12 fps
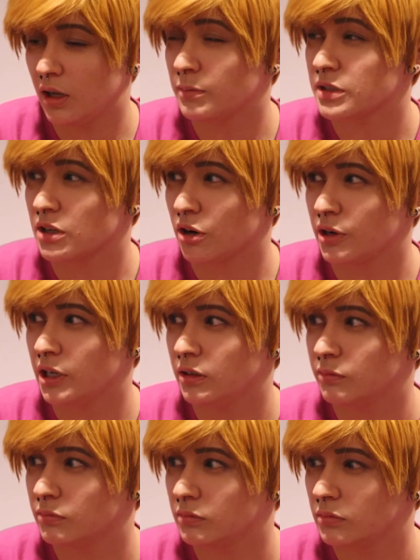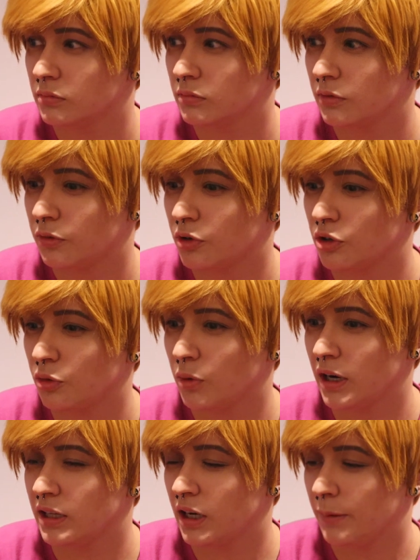I'm sorry for the
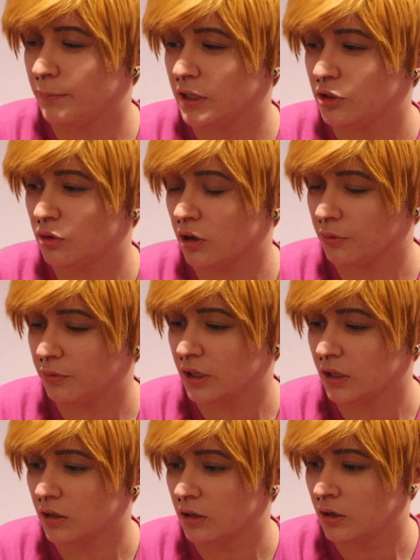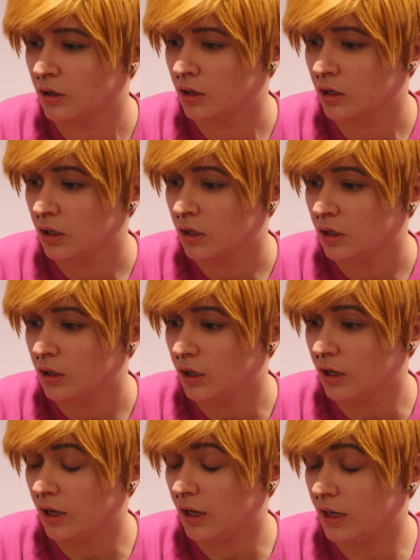way that I made you all feel.
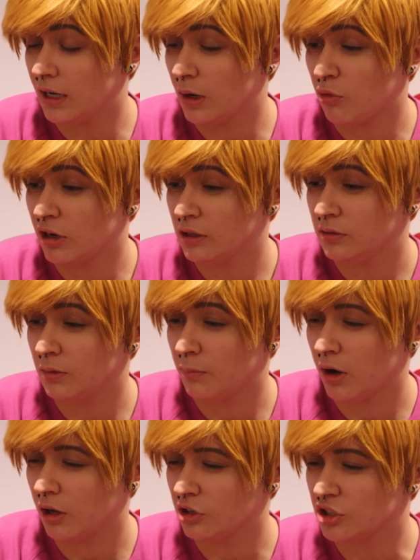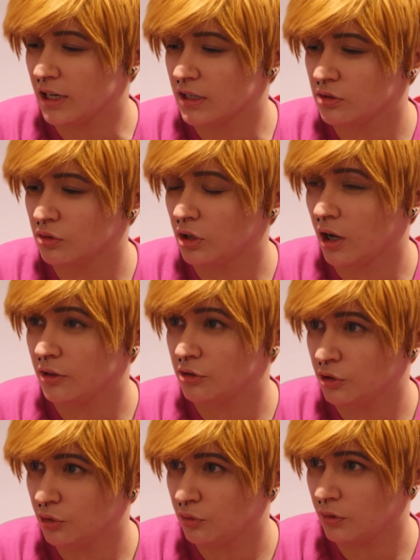And I wanted to apologize to
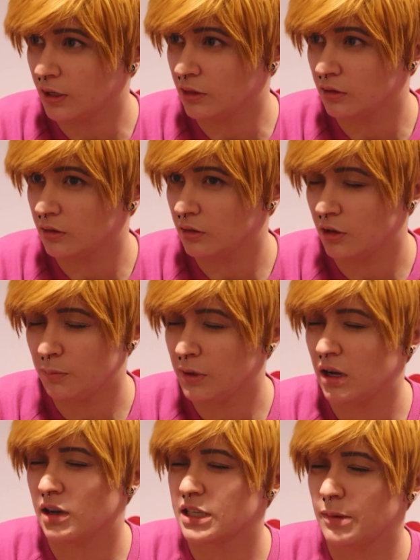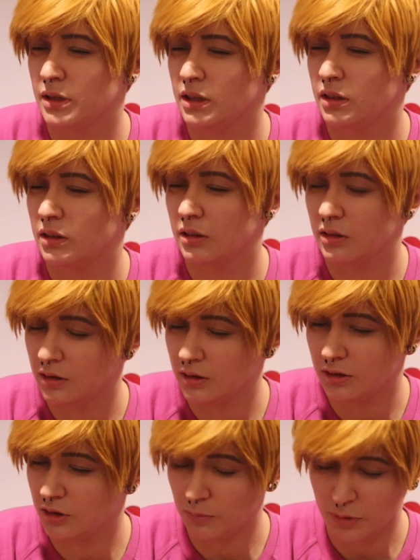Todd too, and not because I need
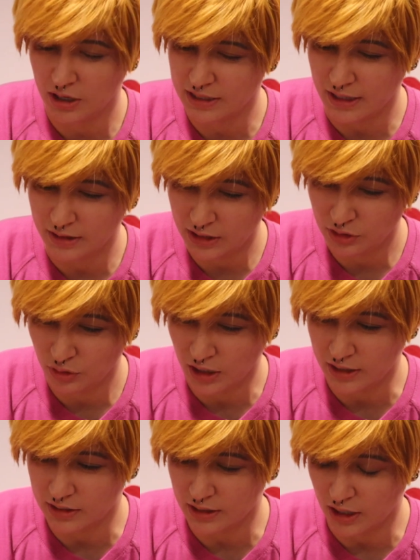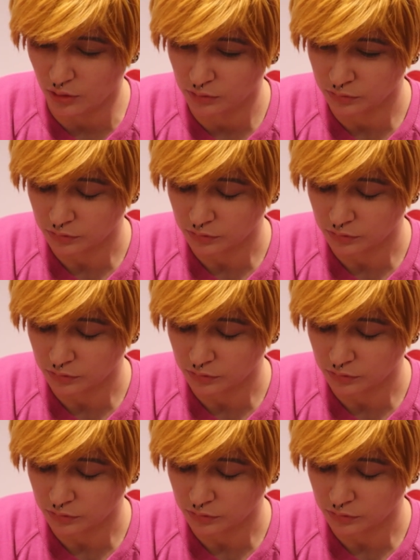you guys now.